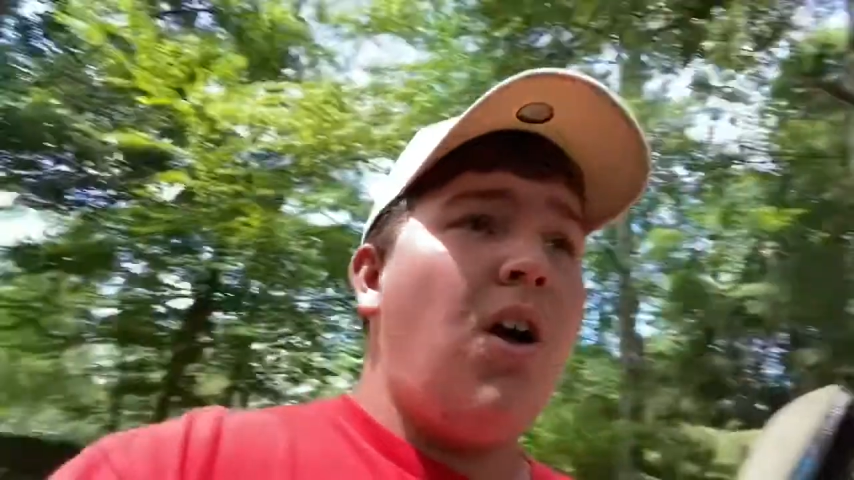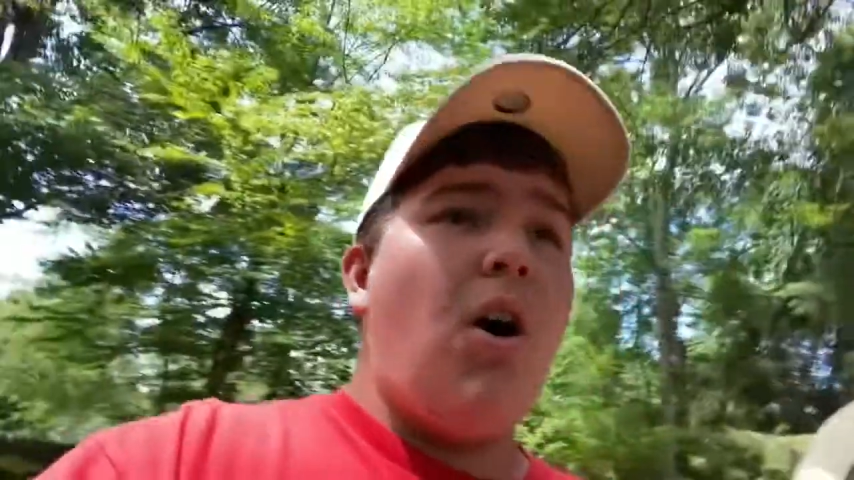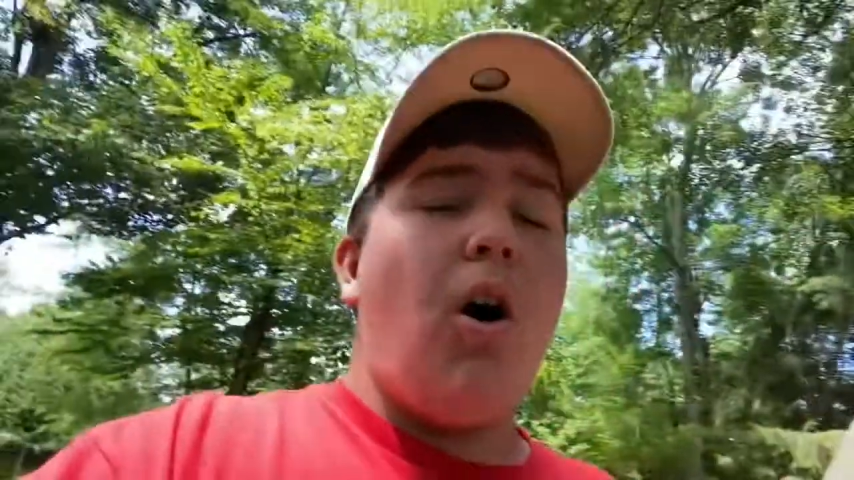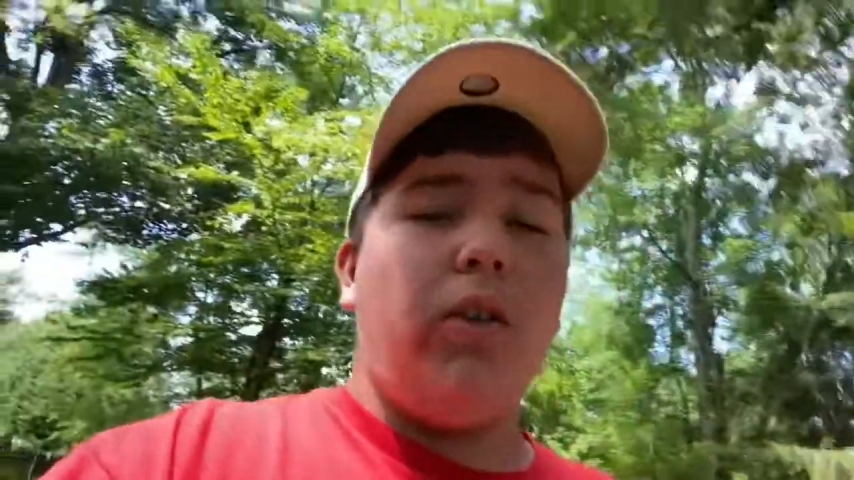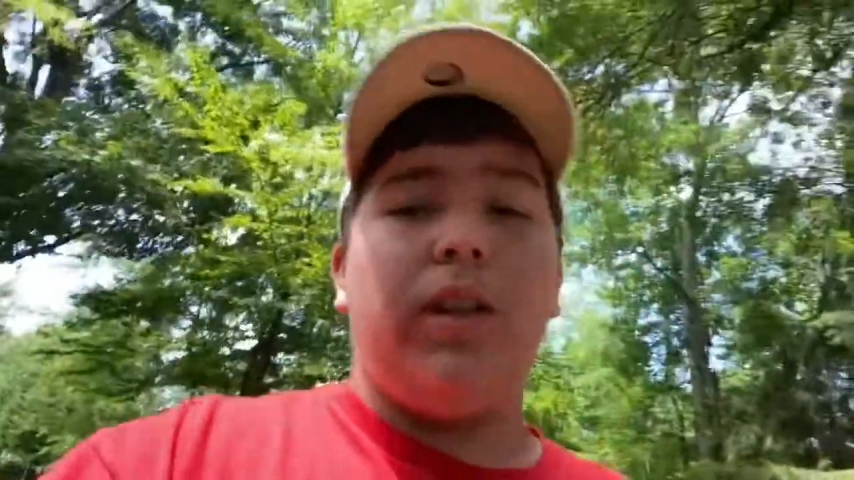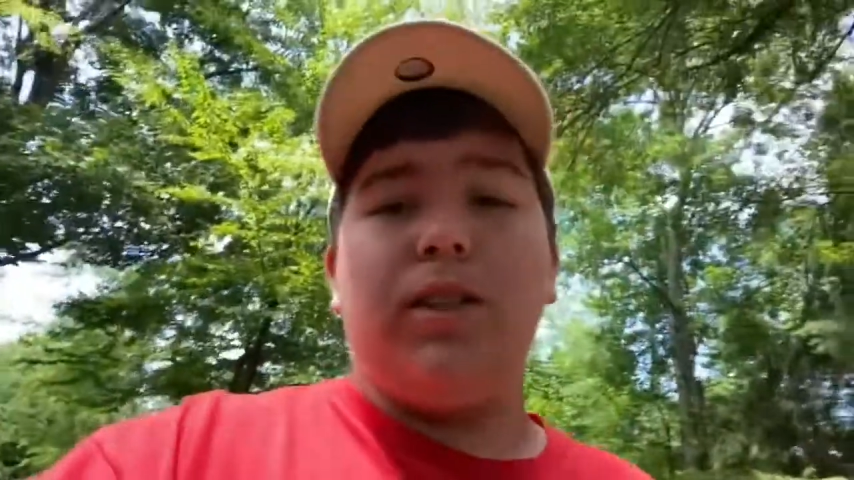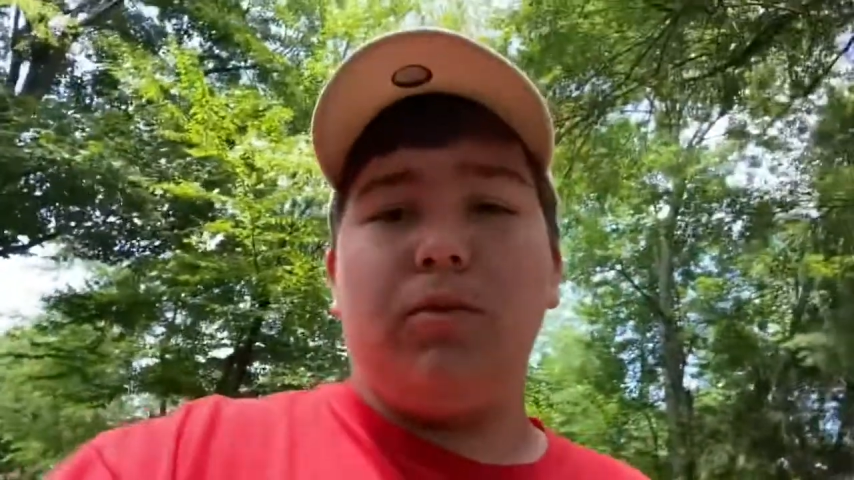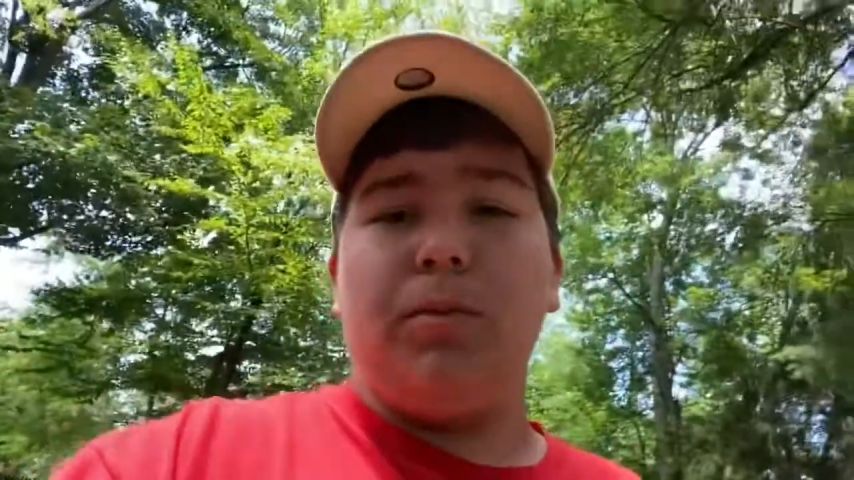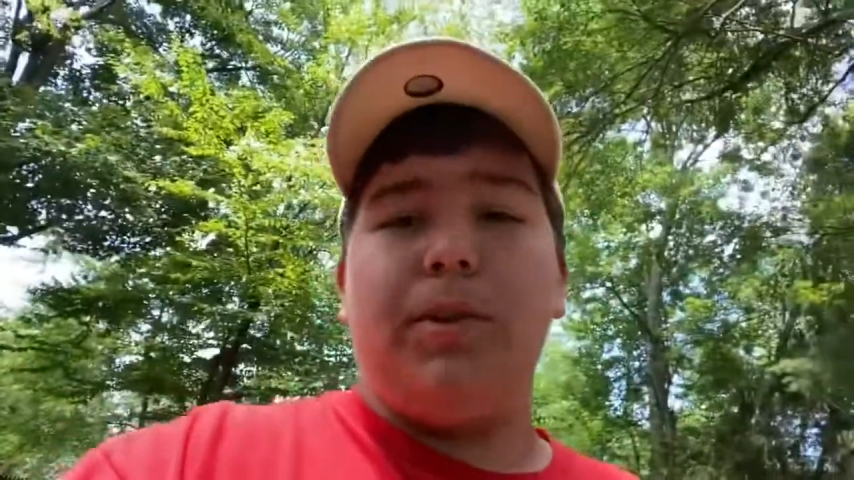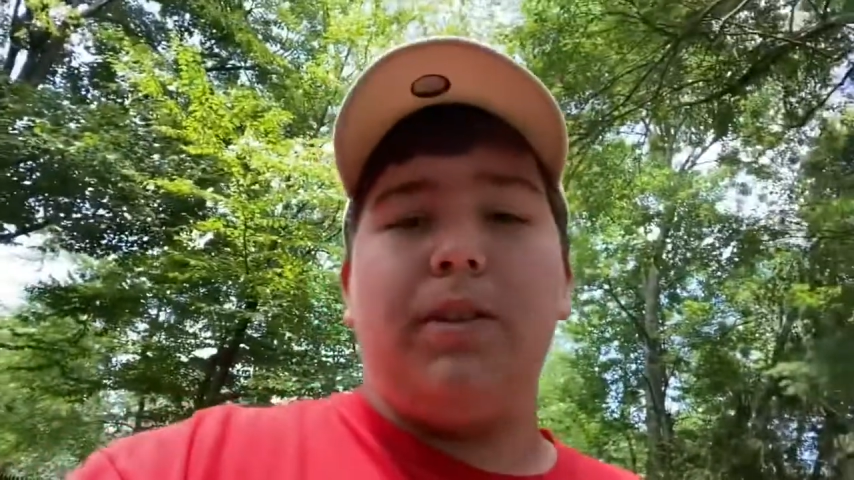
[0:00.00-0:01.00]
All the links
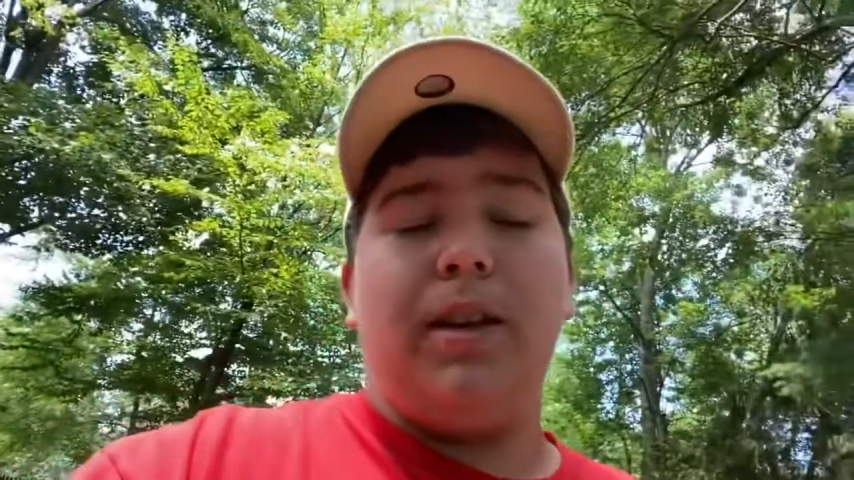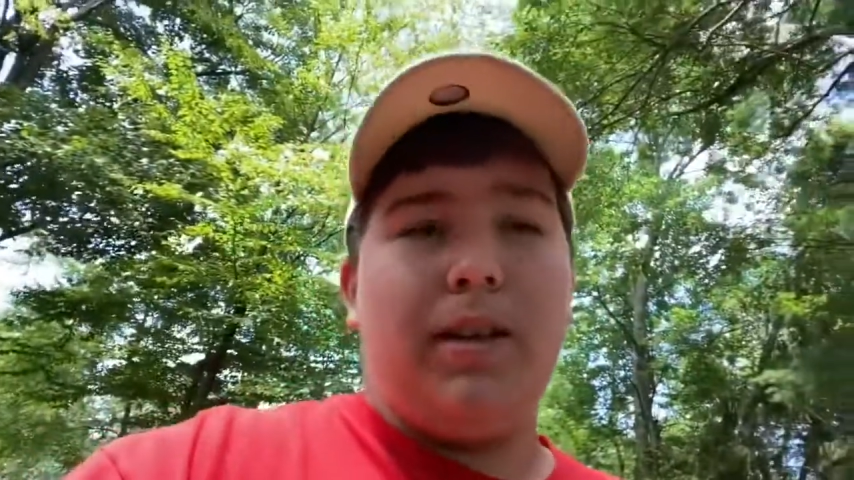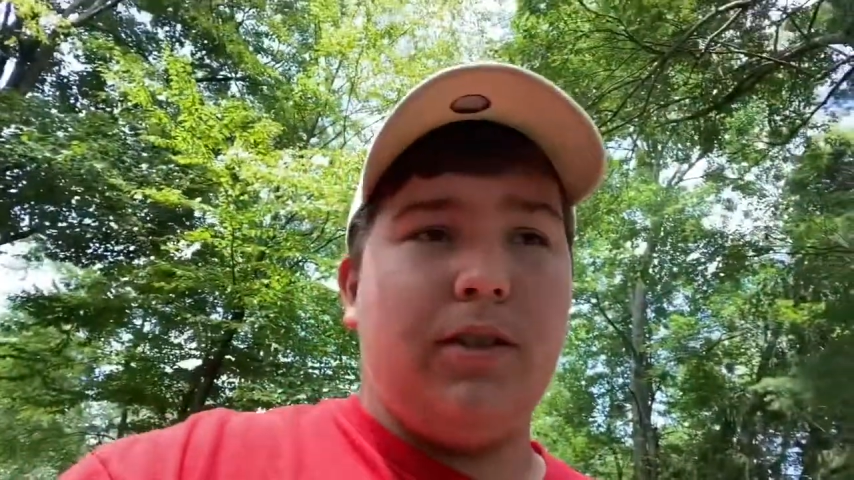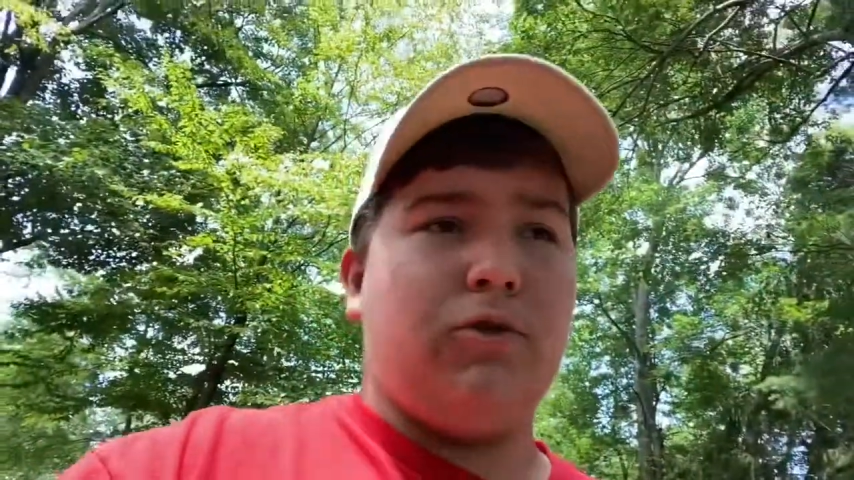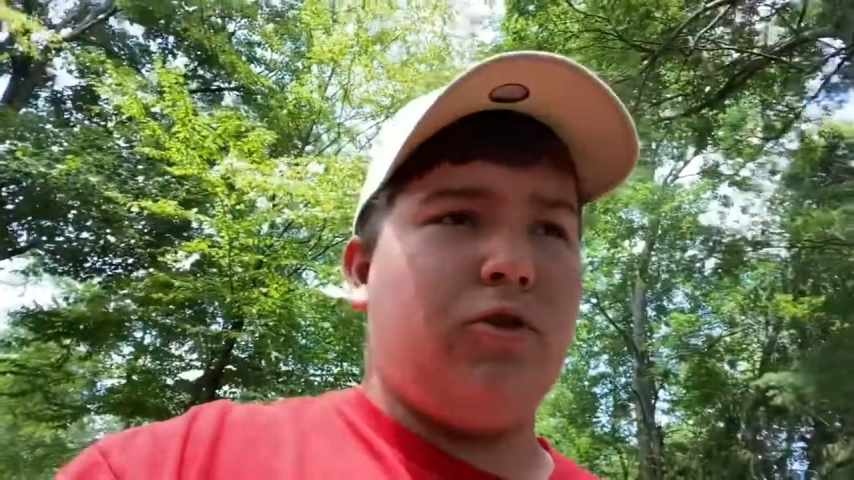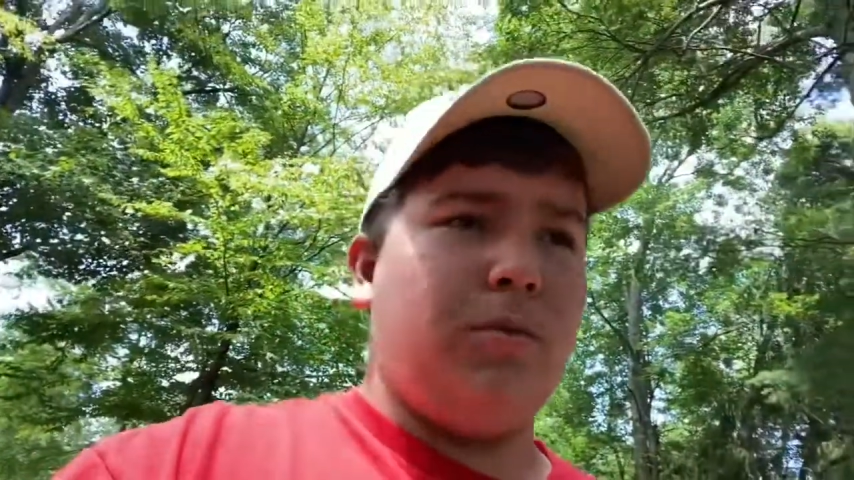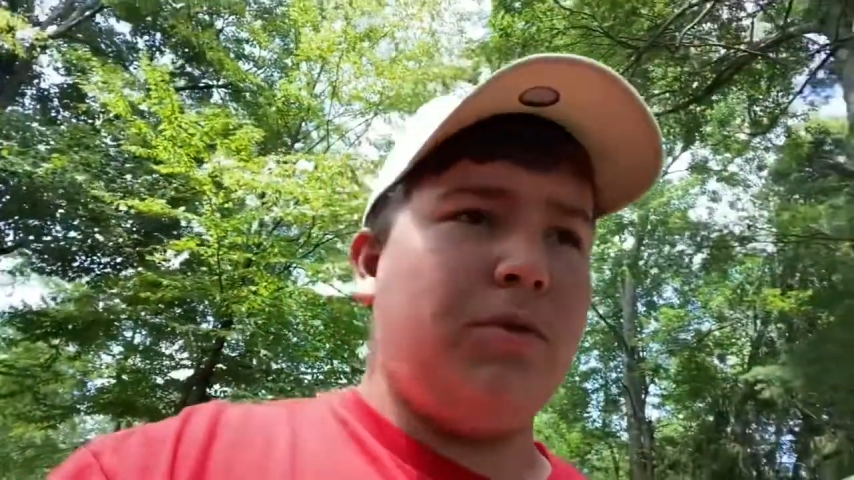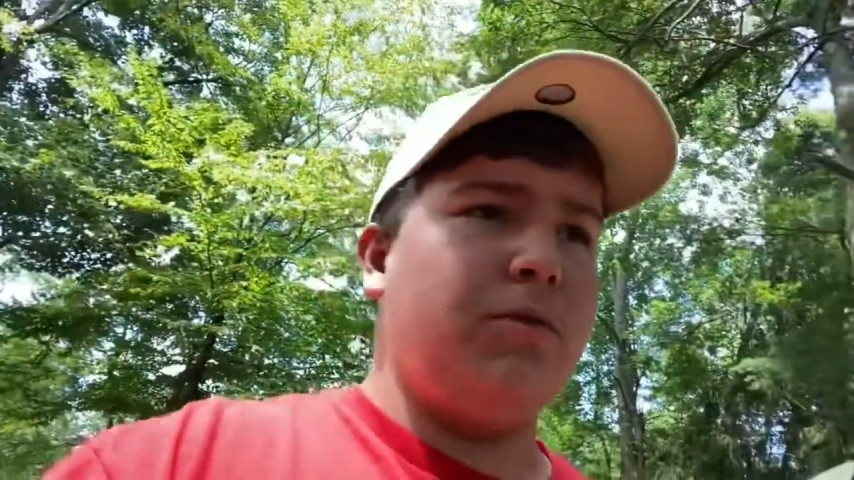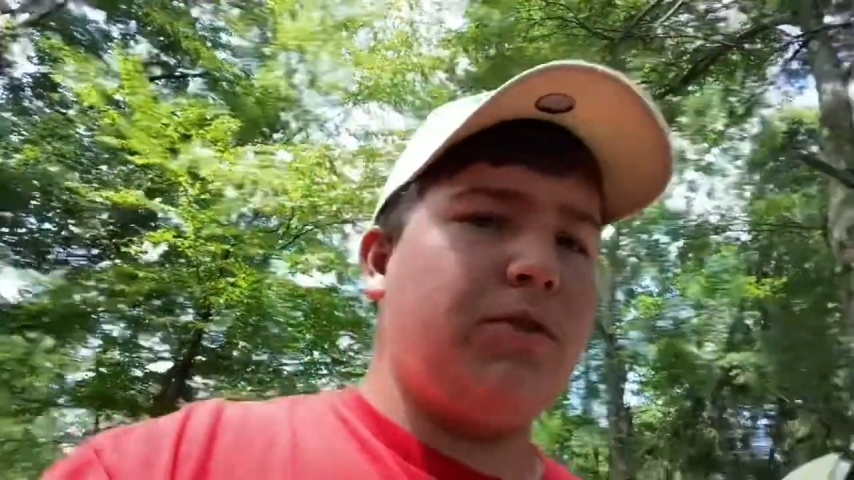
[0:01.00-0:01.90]
will be in the description.